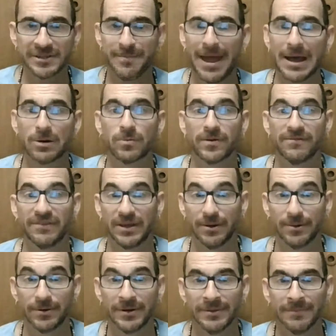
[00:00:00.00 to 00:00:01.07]
bag
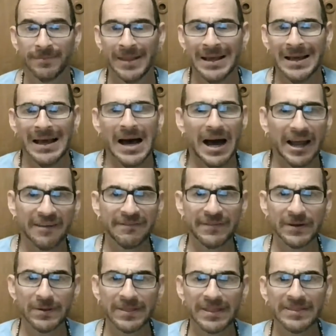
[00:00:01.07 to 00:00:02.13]
reviewed, I
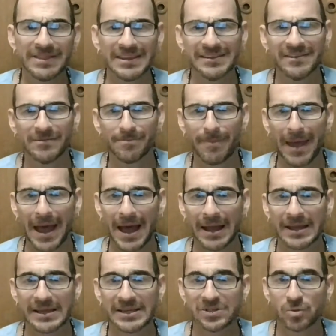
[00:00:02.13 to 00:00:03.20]
feel that this
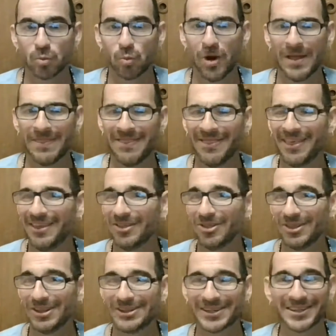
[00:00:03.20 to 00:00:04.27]
bag is one that
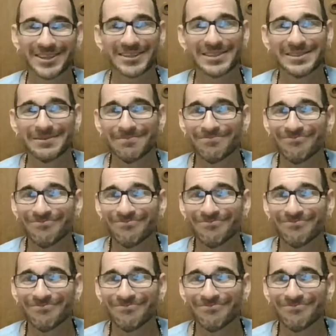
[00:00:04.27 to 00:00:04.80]
looks